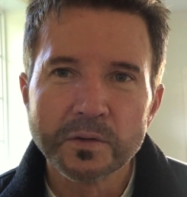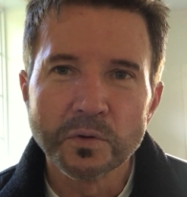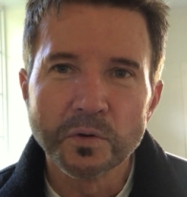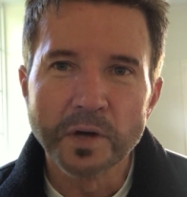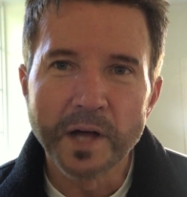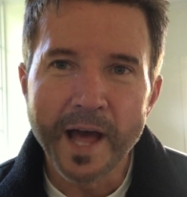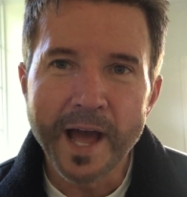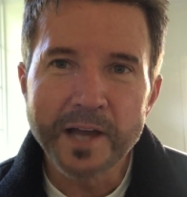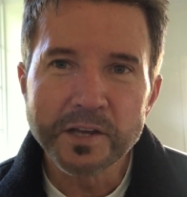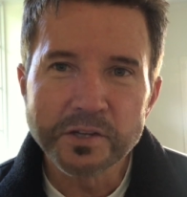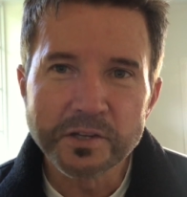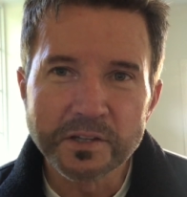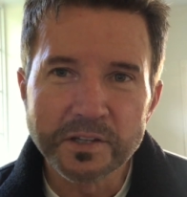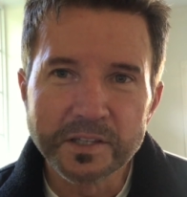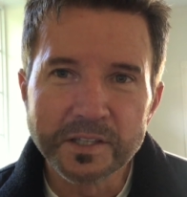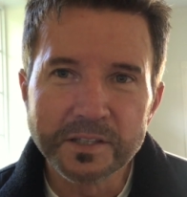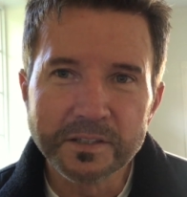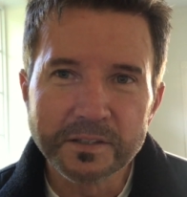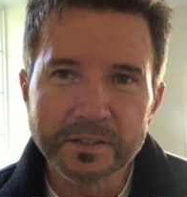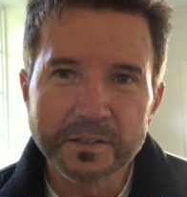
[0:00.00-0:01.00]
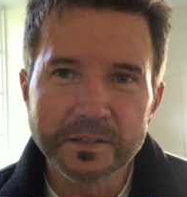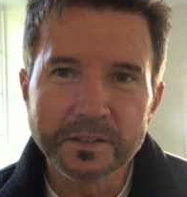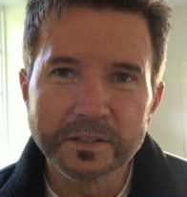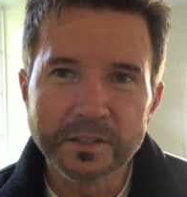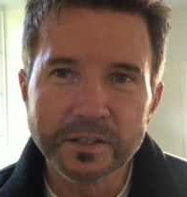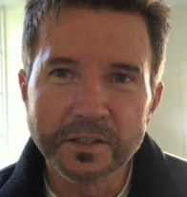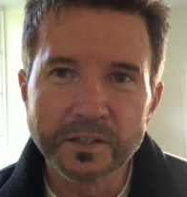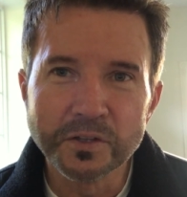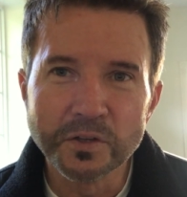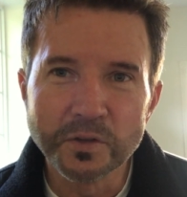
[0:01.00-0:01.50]
Well, actually,
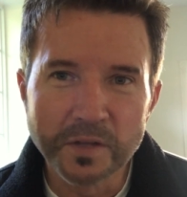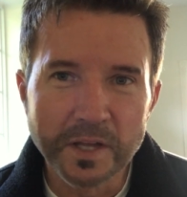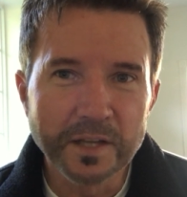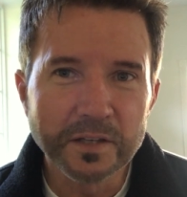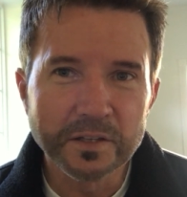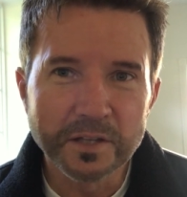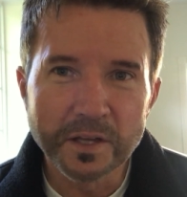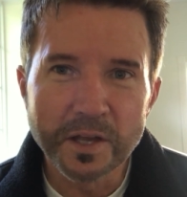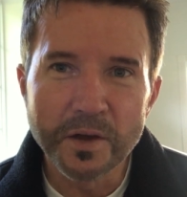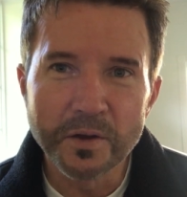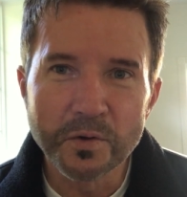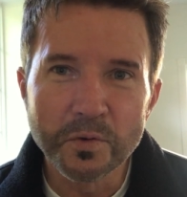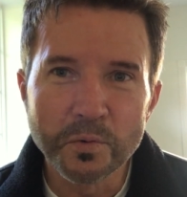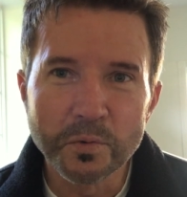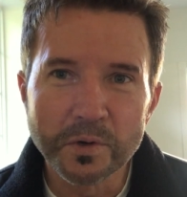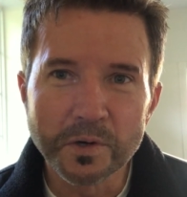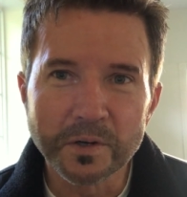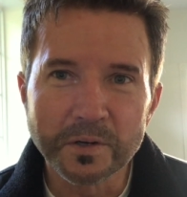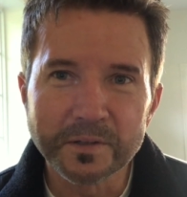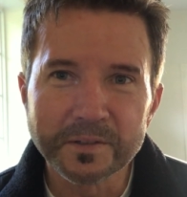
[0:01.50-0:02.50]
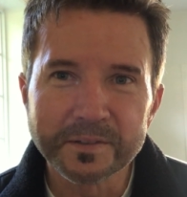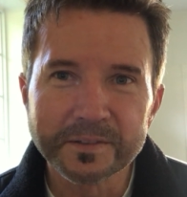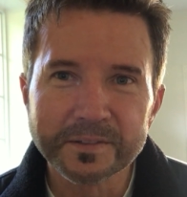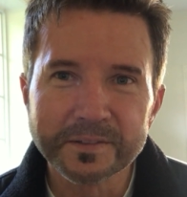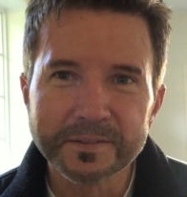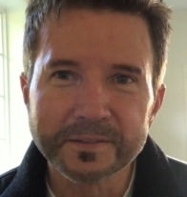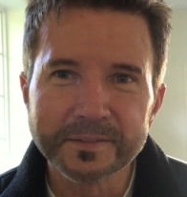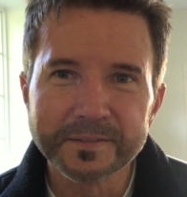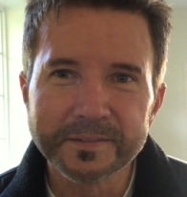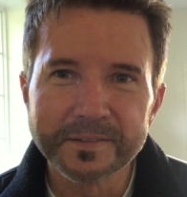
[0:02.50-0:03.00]
you get to go to work.
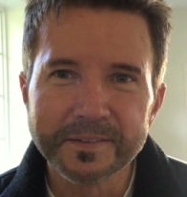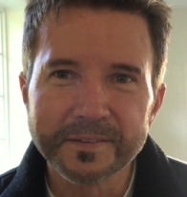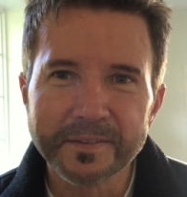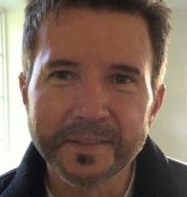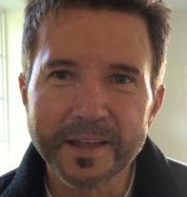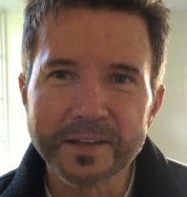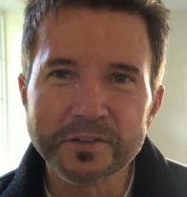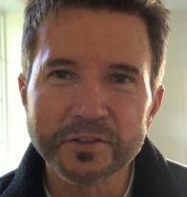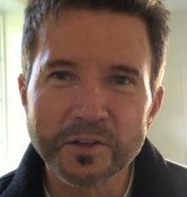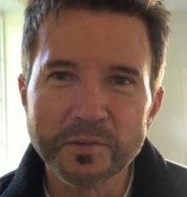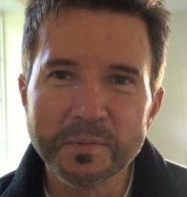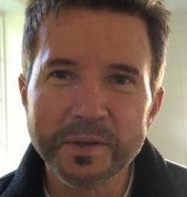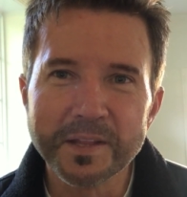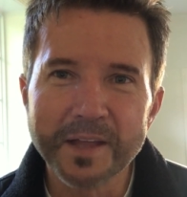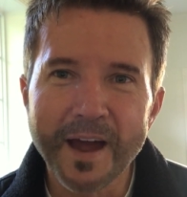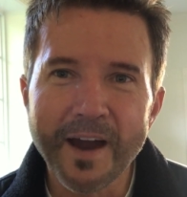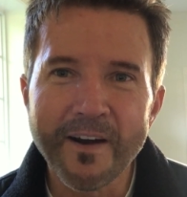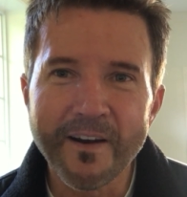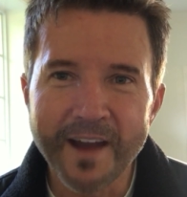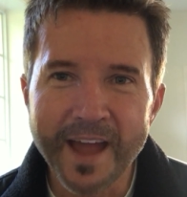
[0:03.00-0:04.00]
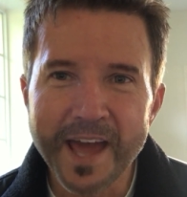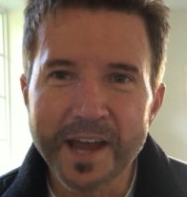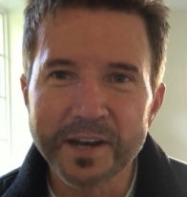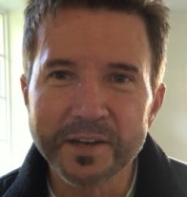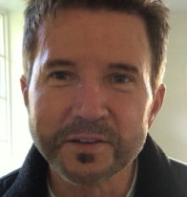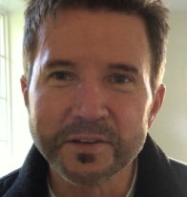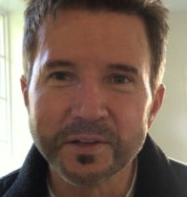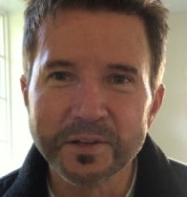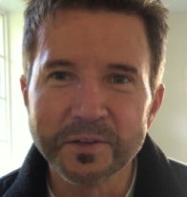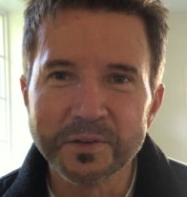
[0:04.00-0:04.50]
That should be our
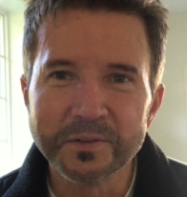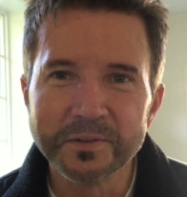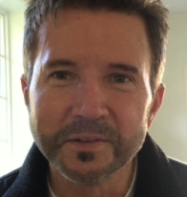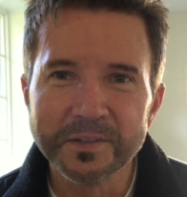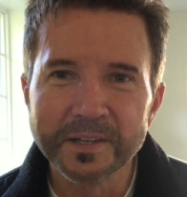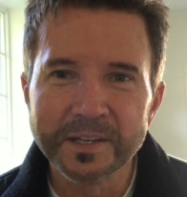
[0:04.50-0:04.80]
attitude.